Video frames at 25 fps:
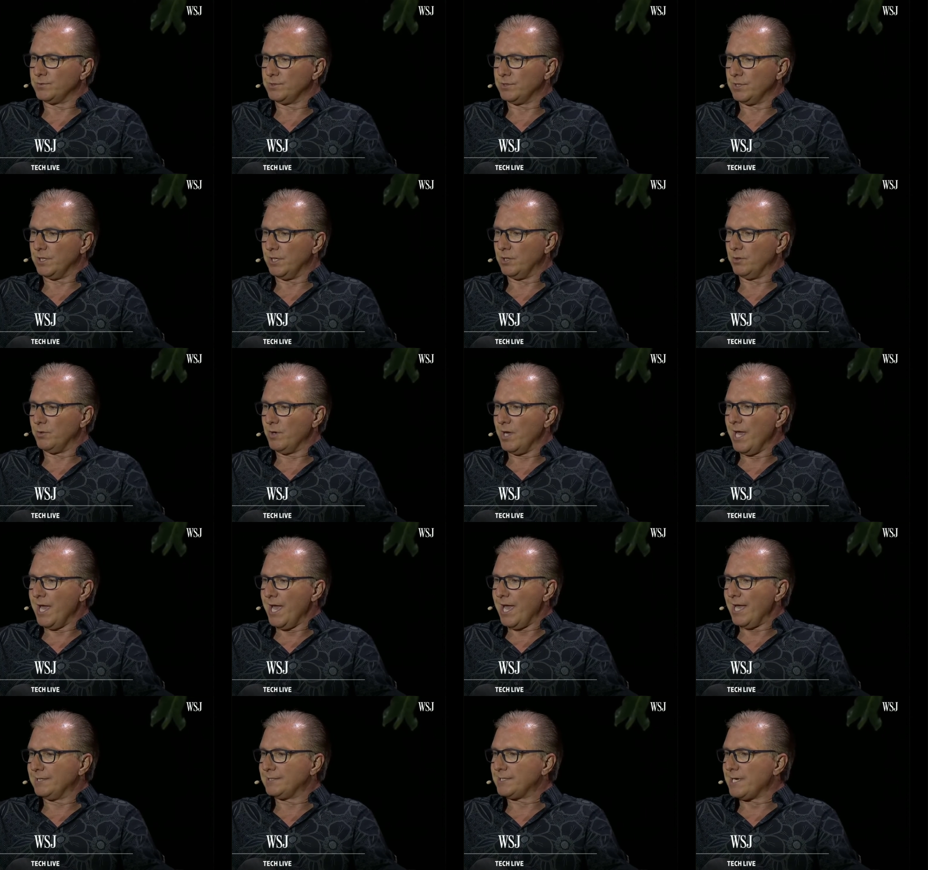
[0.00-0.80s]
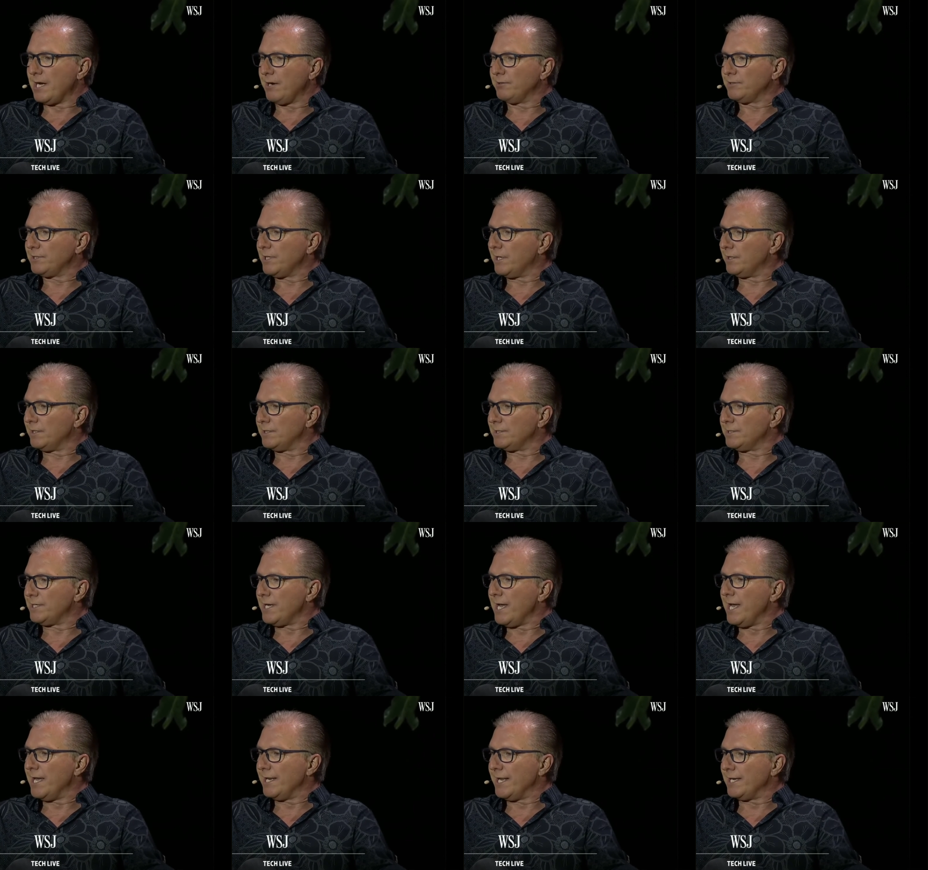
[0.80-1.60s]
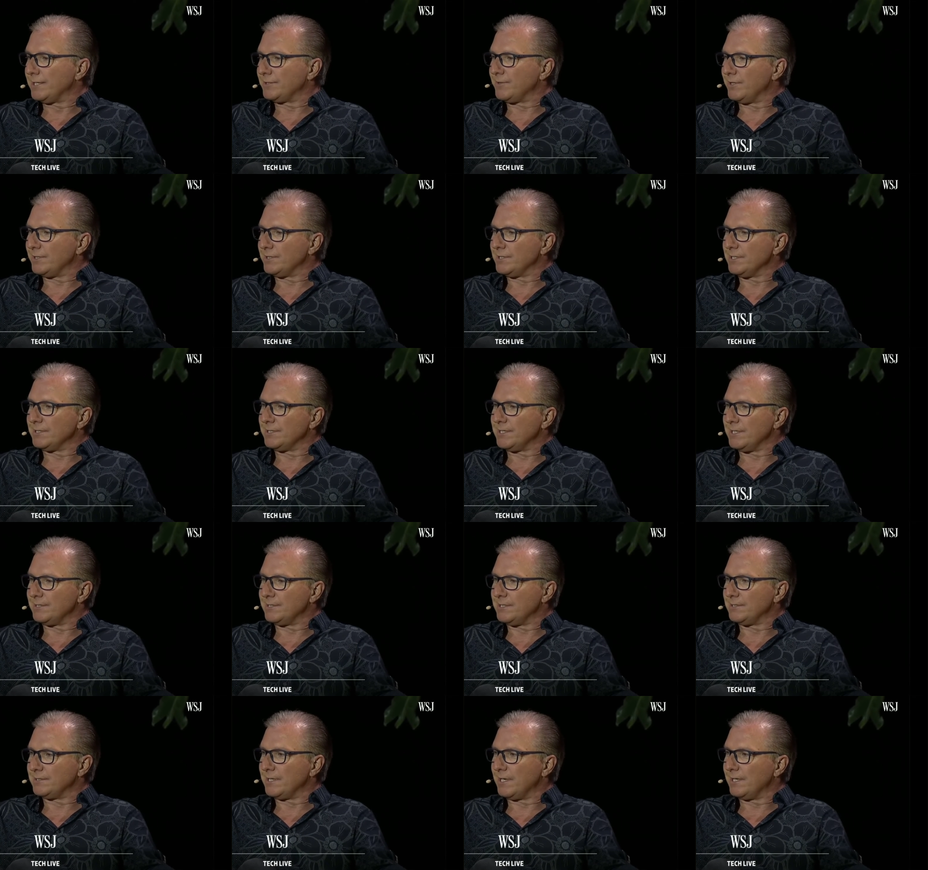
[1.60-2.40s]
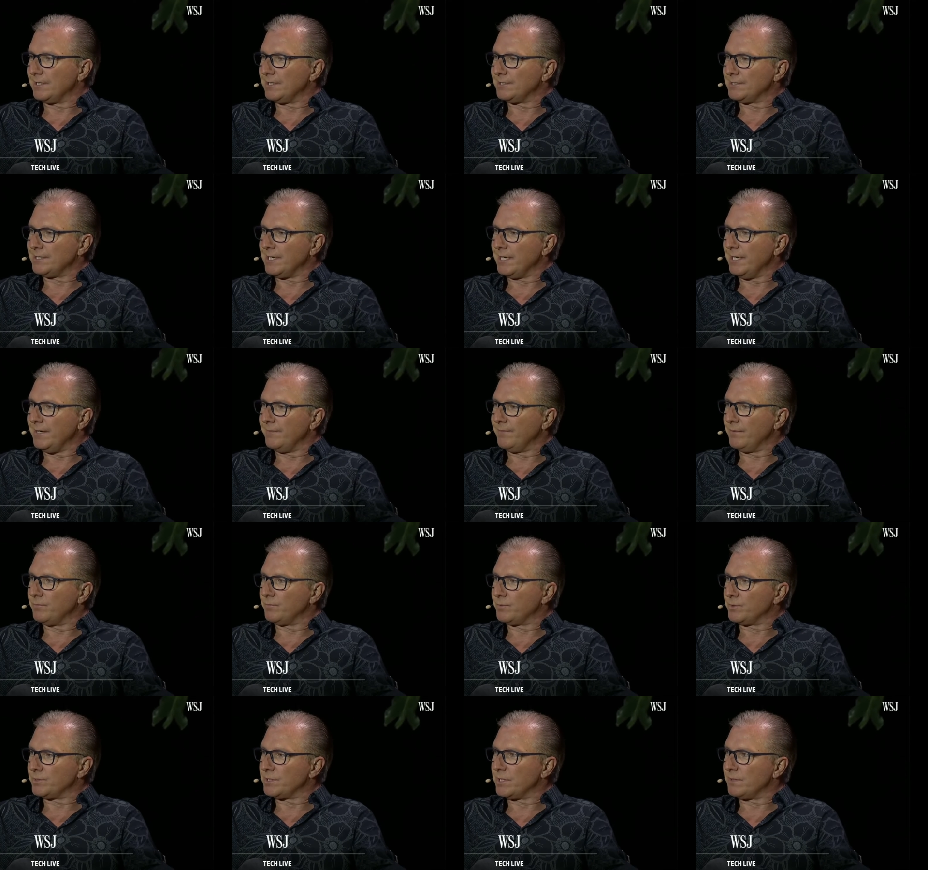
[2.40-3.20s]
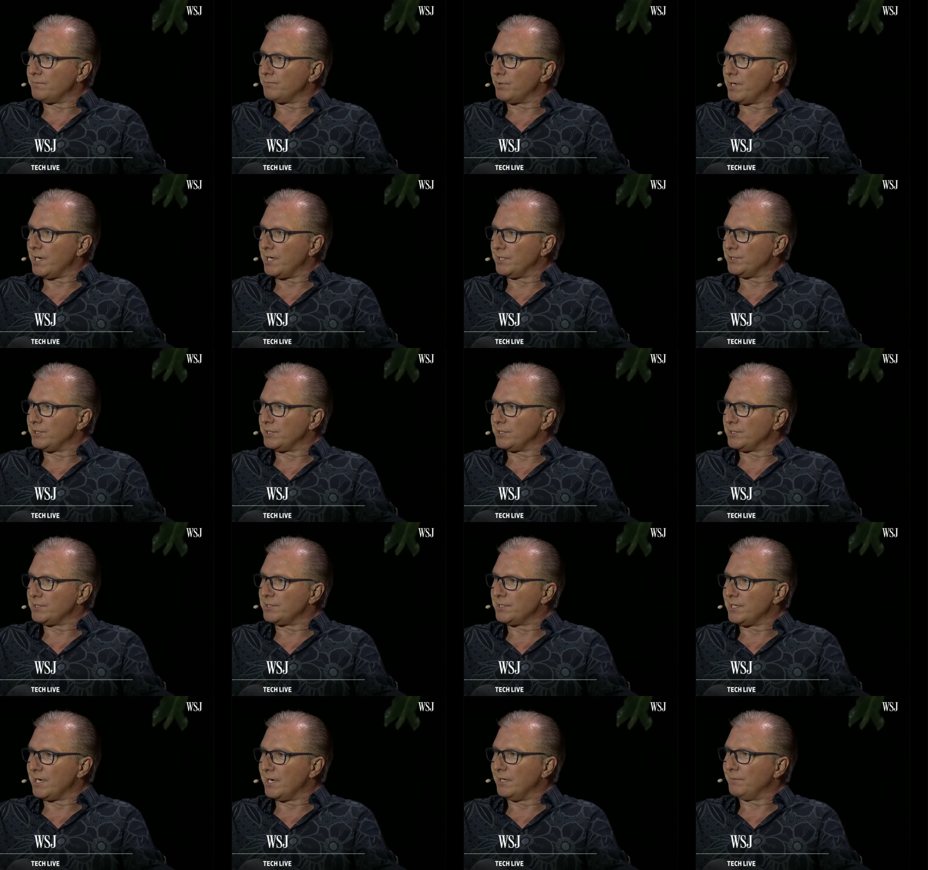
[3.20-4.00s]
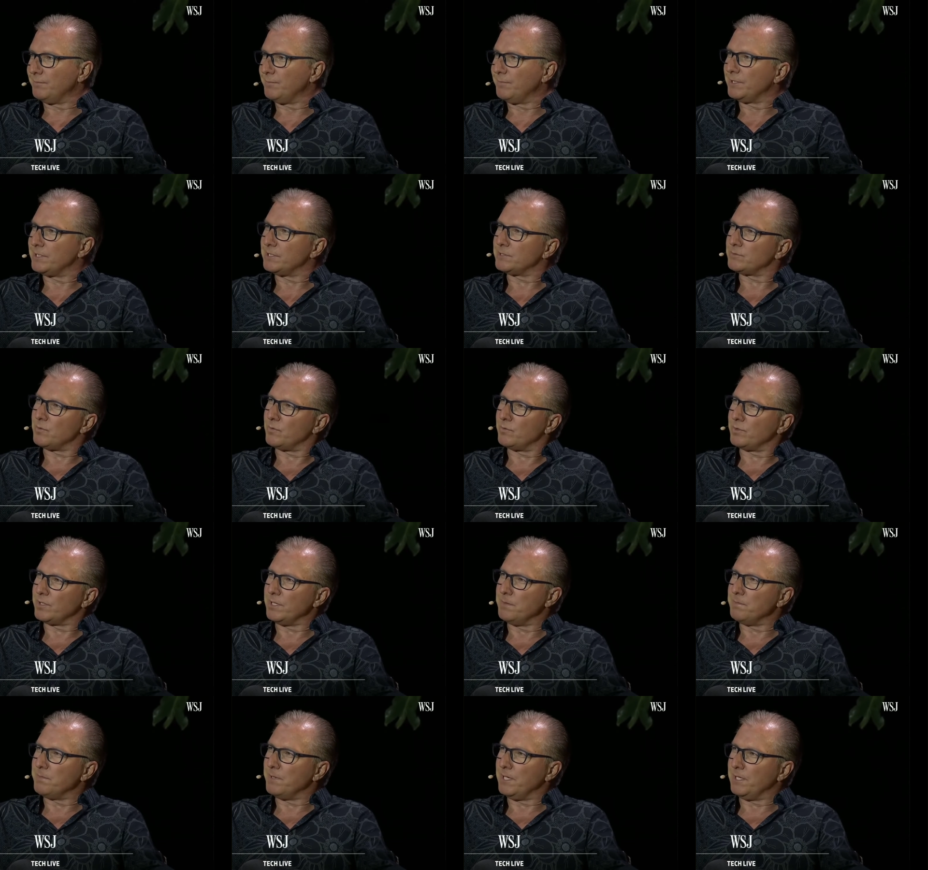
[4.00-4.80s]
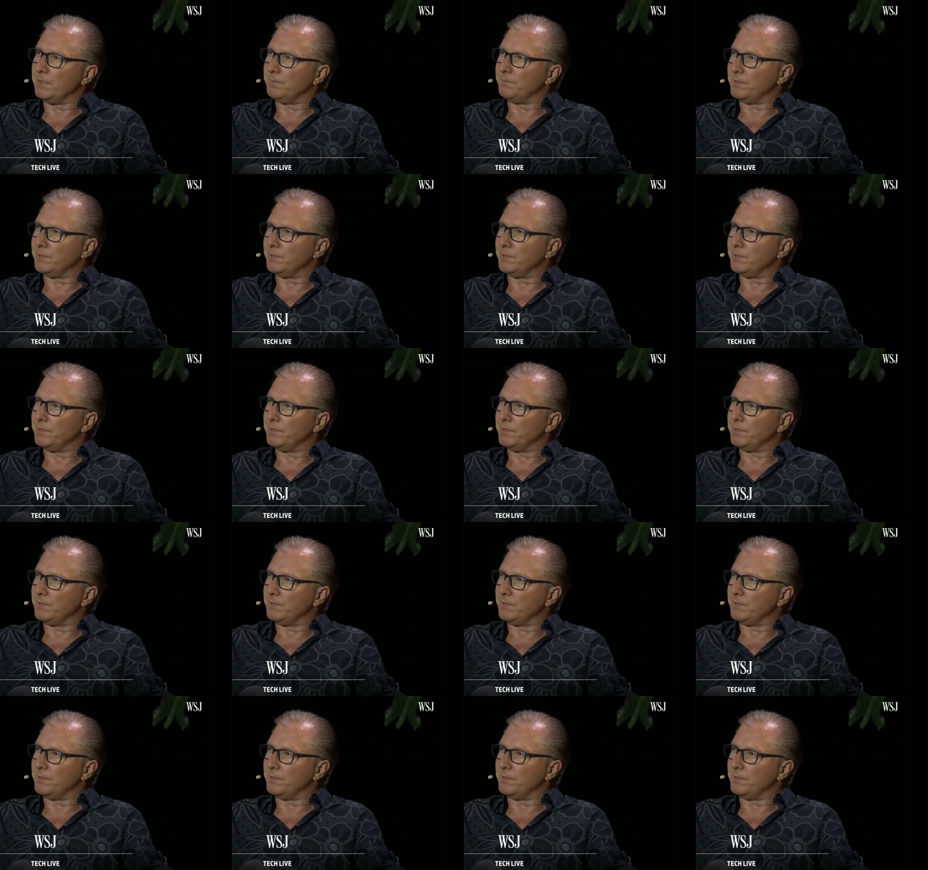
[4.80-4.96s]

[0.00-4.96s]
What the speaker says: So it's always hard to say, and that's why sometimes it's hard to say even when some projects start, because, well, what do you mean?